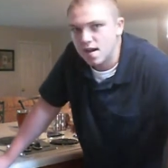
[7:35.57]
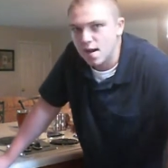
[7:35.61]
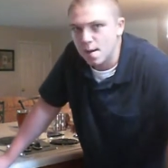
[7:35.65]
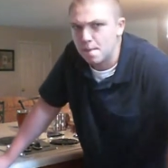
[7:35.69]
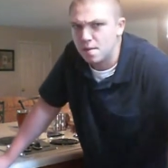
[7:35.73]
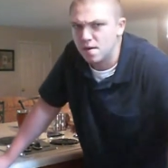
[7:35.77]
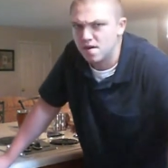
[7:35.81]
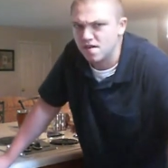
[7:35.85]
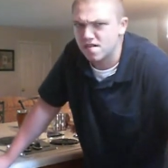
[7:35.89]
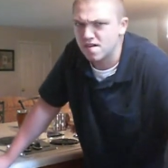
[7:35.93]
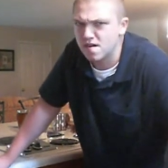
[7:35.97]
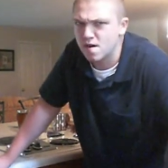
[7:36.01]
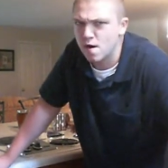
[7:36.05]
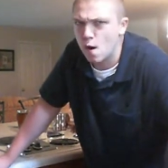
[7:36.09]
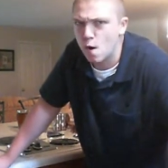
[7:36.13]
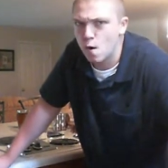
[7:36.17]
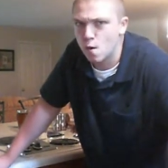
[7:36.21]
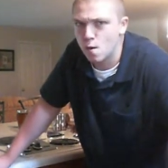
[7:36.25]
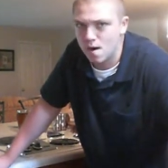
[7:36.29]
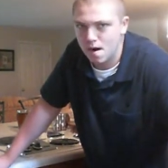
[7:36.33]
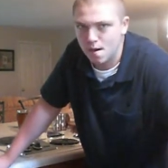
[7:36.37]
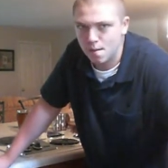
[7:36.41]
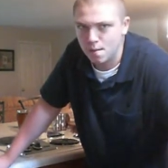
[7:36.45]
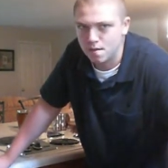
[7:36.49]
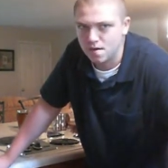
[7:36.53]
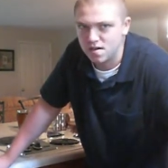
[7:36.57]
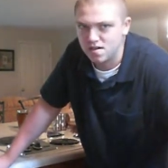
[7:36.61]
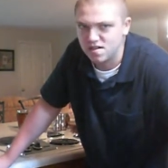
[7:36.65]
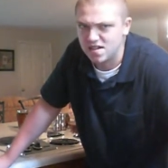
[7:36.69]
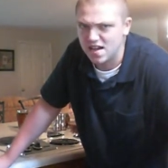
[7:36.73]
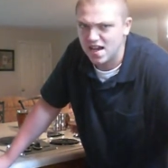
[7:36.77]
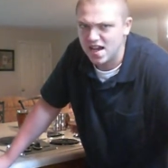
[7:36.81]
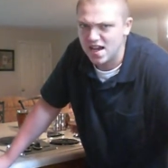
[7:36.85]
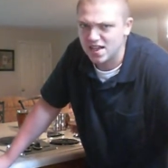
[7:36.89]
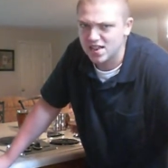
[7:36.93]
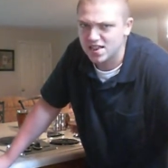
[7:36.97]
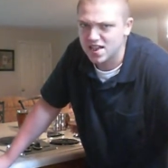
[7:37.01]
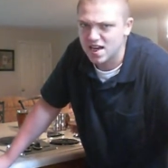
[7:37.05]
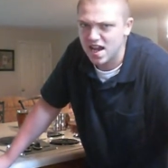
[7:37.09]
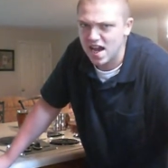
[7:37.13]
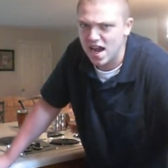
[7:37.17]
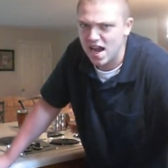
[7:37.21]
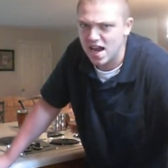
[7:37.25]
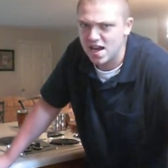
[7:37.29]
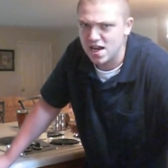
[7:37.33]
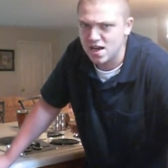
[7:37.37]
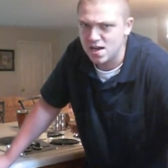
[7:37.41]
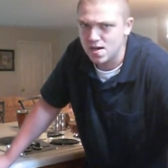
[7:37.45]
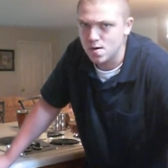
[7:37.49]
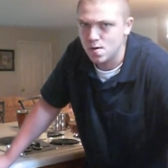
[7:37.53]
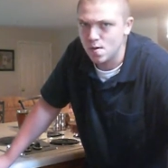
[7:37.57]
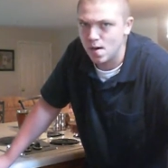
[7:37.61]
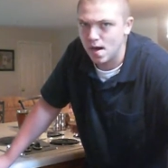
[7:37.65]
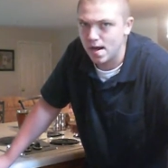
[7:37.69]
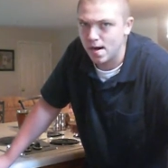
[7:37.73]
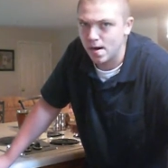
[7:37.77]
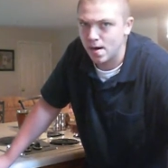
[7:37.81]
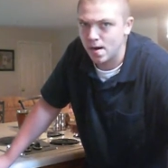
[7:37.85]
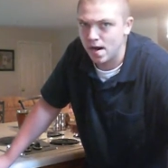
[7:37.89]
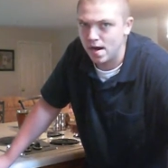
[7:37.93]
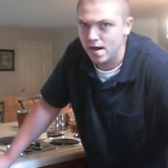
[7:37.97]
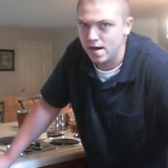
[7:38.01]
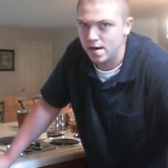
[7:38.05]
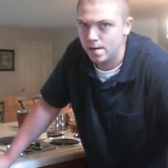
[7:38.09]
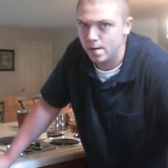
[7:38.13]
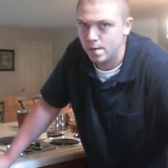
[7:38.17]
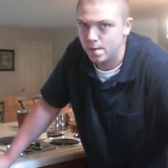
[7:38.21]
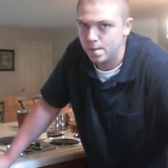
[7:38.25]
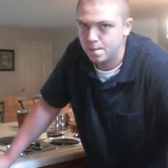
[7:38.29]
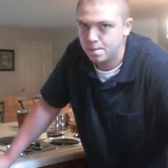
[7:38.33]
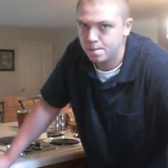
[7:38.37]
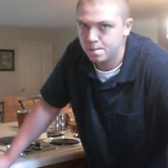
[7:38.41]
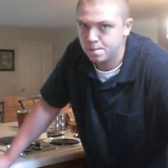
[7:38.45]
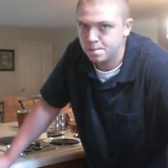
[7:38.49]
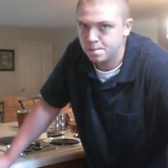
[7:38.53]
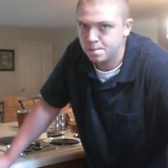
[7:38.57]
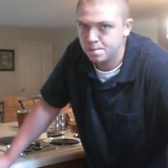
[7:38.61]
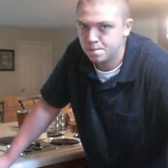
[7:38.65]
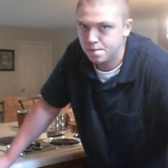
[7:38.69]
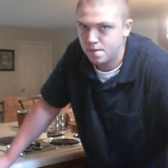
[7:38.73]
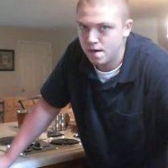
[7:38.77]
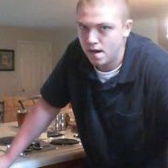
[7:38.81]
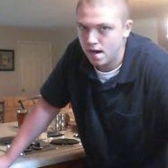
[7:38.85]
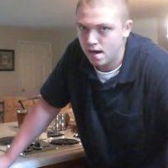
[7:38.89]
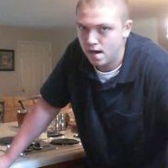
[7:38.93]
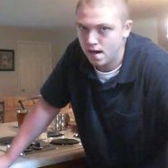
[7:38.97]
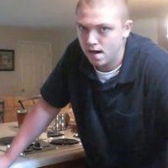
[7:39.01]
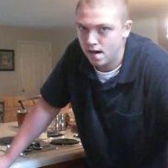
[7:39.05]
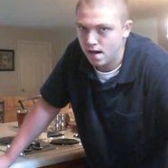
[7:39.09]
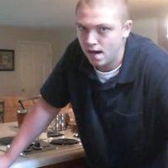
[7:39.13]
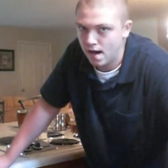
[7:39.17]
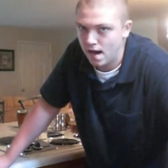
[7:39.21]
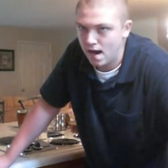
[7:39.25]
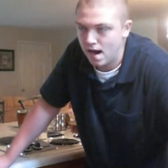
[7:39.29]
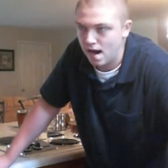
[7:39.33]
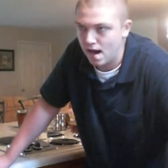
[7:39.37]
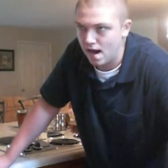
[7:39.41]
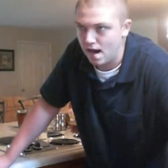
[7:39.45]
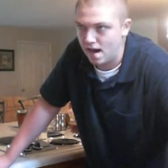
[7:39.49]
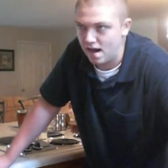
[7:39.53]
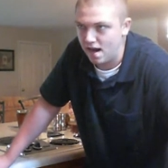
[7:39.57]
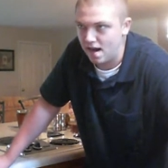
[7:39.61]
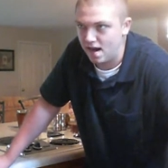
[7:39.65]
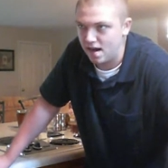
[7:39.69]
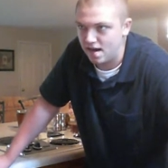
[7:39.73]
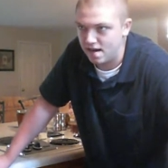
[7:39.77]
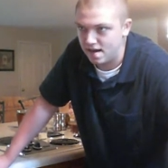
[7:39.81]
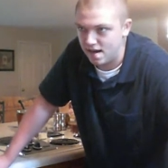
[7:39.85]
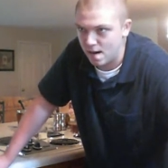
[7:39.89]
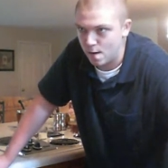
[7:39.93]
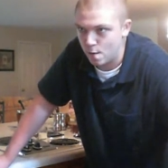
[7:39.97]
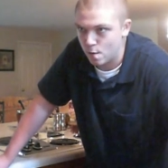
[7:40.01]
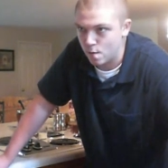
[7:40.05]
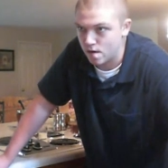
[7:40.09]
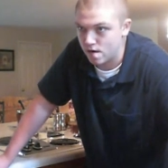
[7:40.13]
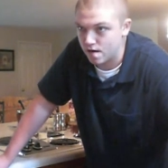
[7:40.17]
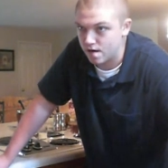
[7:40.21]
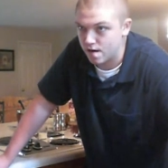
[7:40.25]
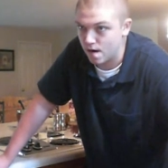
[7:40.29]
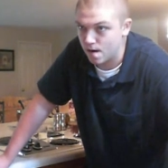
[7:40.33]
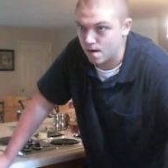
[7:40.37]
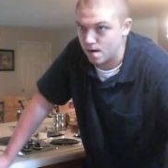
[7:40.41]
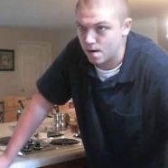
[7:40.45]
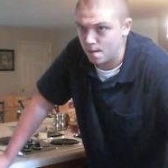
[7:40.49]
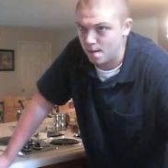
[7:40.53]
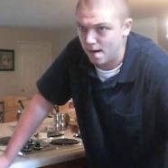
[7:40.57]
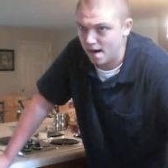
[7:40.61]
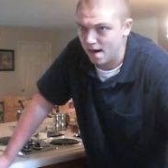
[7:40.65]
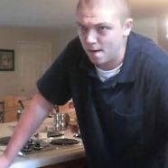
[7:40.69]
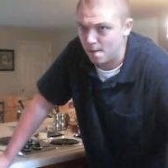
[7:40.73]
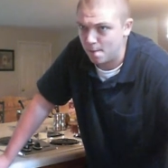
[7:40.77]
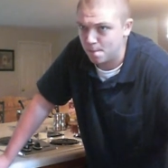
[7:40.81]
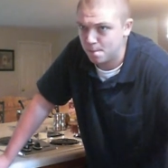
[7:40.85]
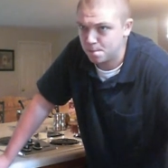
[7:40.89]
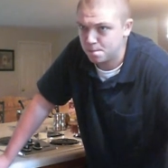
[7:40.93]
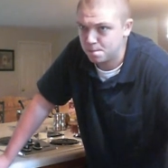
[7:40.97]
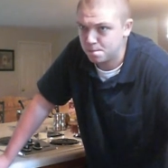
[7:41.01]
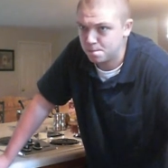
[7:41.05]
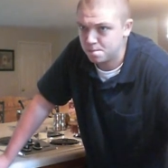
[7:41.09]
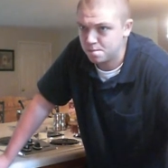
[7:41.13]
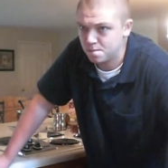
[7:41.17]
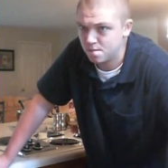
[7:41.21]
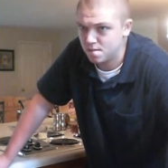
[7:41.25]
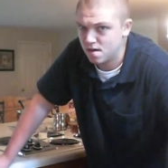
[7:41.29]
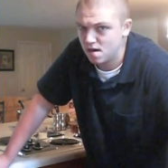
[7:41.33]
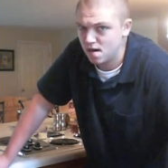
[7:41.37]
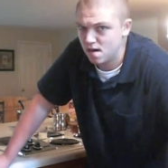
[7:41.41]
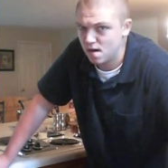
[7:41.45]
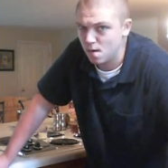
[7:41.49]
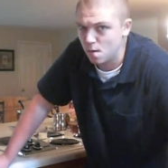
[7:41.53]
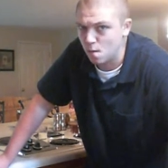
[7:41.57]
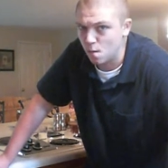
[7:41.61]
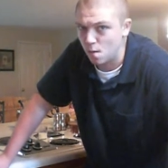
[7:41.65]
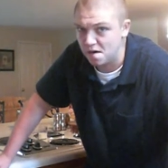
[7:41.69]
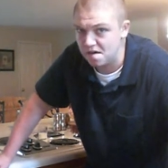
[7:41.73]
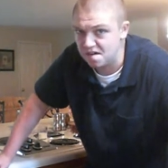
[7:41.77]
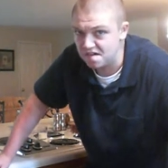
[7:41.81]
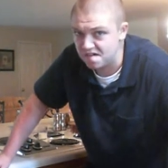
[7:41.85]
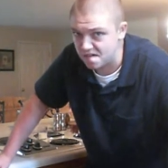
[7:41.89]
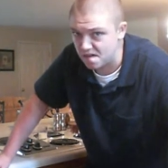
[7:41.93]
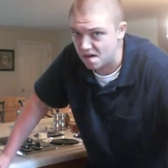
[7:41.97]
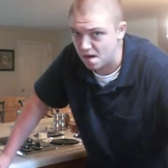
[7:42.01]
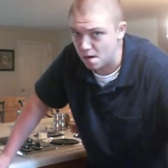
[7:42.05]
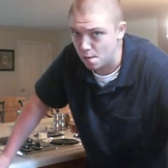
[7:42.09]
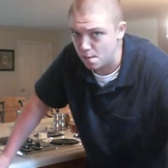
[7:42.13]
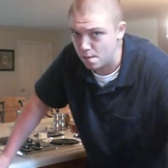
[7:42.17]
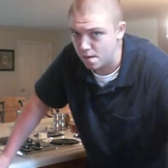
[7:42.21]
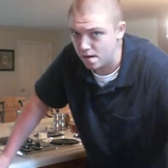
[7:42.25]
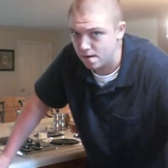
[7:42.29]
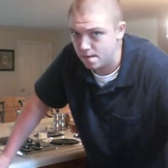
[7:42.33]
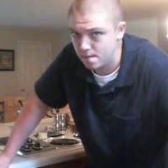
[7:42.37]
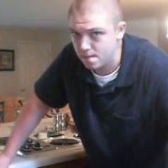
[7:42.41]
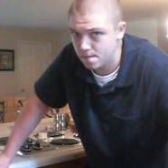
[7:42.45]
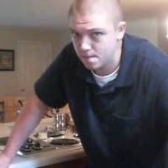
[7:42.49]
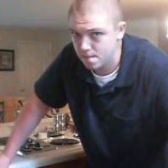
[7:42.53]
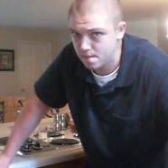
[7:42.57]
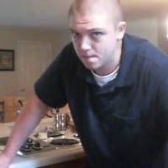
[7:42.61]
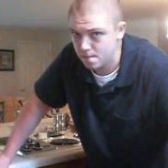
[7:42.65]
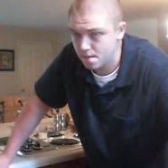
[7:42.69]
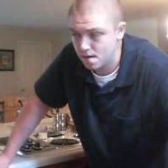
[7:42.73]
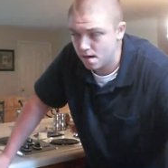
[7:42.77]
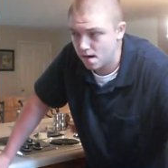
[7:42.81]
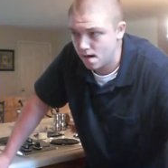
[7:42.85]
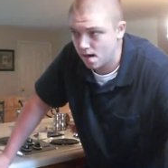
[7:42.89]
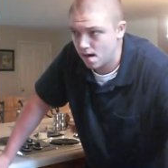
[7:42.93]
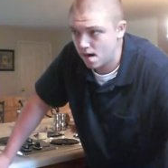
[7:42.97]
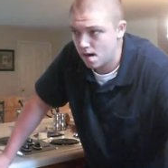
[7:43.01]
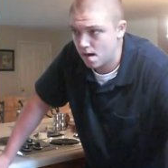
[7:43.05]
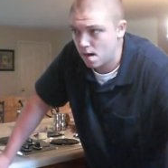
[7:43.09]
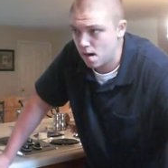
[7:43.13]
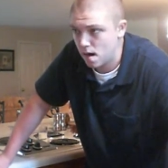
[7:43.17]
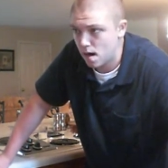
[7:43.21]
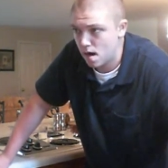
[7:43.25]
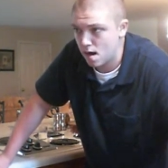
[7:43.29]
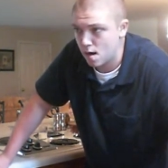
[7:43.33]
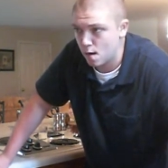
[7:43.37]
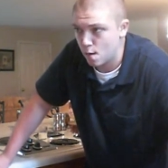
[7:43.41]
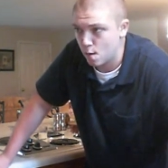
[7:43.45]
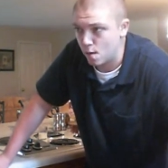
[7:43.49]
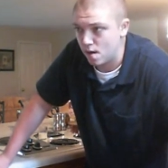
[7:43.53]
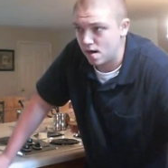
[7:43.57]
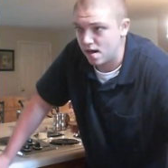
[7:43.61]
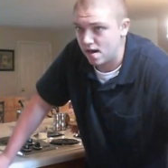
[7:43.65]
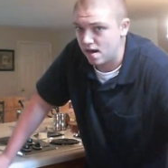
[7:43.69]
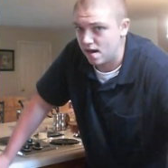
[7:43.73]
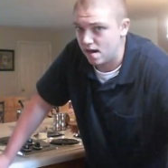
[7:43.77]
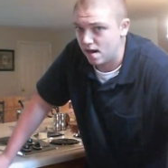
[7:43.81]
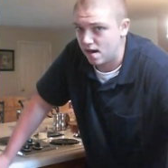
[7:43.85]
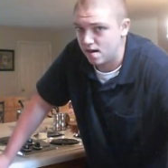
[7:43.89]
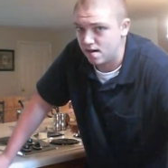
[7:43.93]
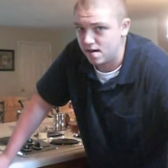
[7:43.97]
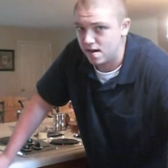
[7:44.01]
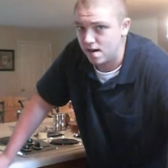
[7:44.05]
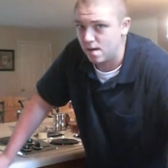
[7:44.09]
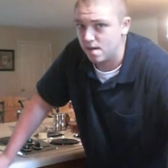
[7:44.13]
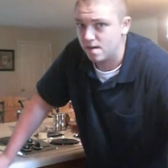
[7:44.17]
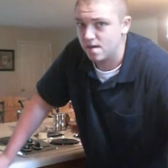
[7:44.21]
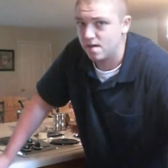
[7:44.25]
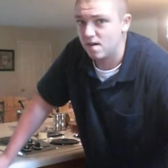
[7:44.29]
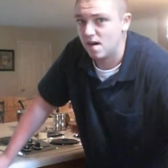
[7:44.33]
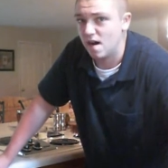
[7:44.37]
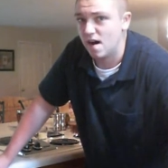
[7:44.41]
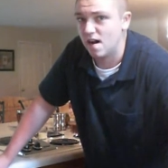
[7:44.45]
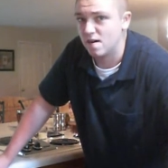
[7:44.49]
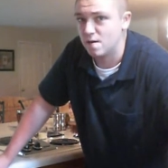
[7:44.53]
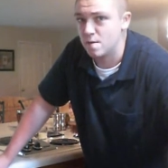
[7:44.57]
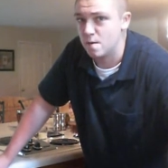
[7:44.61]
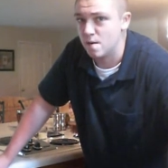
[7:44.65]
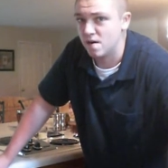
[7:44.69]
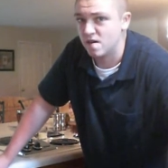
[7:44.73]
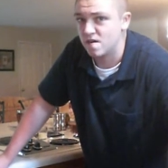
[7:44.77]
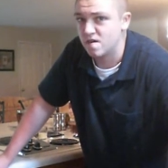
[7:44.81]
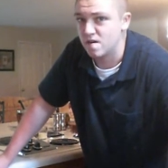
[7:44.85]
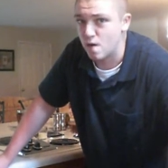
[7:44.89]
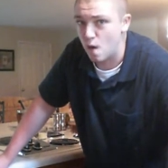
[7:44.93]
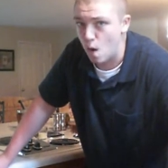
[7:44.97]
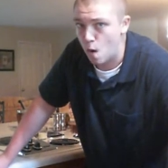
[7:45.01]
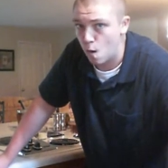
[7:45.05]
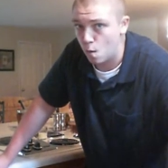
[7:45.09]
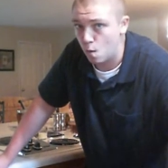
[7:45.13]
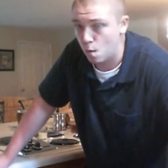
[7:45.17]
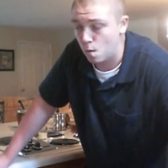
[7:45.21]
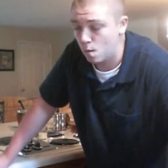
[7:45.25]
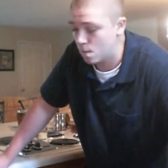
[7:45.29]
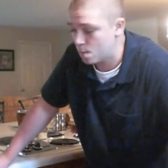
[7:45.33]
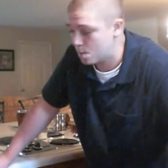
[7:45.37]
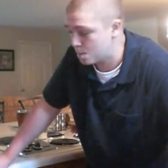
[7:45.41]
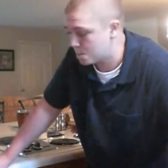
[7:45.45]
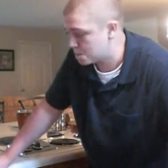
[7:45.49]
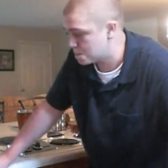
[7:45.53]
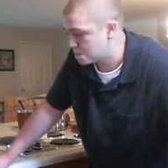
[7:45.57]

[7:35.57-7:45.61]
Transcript: They put Skull Rebels, S-K-U-L-L. And they want to talk about we're stupid when they don't even know how to spell skull.